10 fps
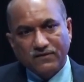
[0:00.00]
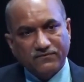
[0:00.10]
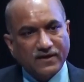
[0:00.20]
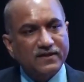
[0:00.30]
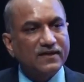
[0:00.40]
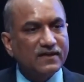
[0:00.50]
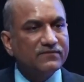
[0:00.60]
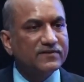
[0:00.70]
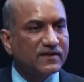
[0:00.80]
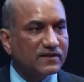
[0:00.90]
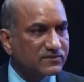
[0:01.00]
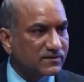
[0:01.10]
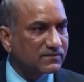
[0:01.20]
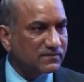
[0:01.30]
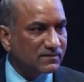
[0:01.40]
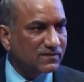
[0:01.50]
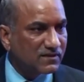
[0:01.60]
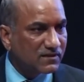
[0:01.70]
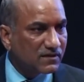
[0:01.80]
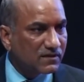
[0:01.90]
we are dealing with youngsters
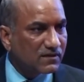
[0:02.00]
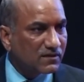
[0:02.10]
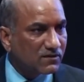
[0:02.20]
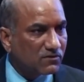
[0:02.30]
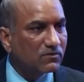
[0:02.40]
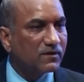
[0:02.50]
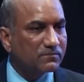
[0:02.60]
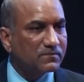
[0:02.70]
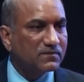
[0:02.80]
who have,